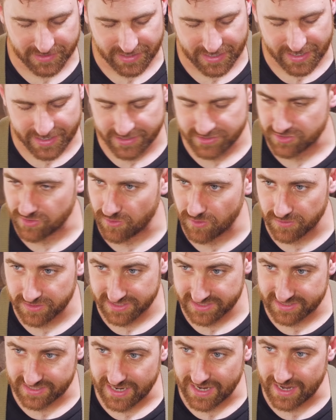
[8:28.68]
and the edge all
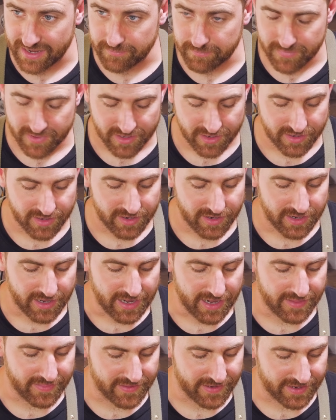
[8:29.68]
the same.
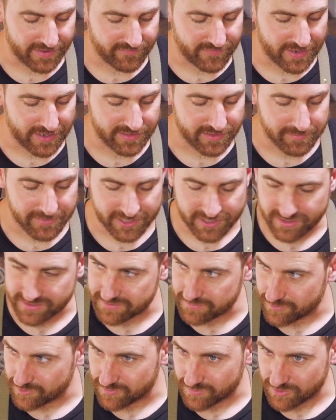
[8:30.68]
And then I found that my
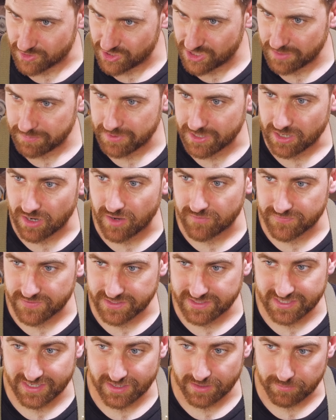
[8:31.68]
customers were chipping off
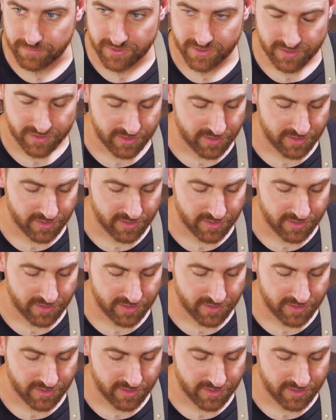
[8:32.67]
the tip.